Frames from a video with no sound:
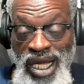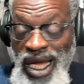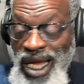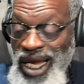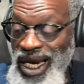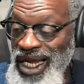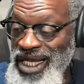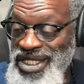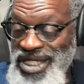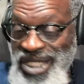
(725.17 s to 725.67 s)

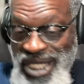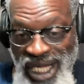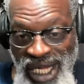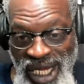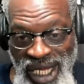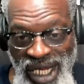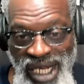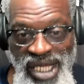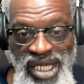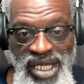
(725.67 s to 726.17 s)
And let's
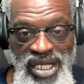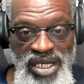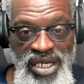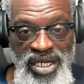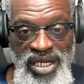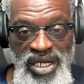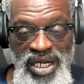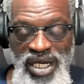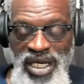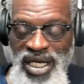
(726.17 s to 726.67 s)
get it.
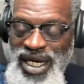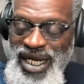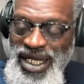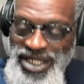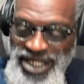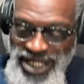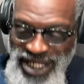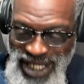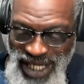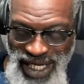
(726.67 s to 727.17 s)

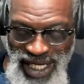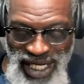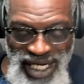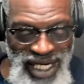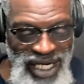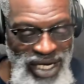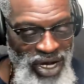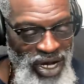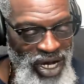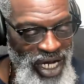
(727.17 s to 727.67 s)
Let's get
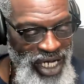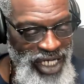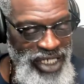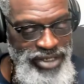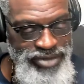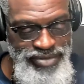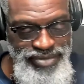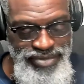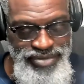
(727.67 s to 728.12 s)
it. All right.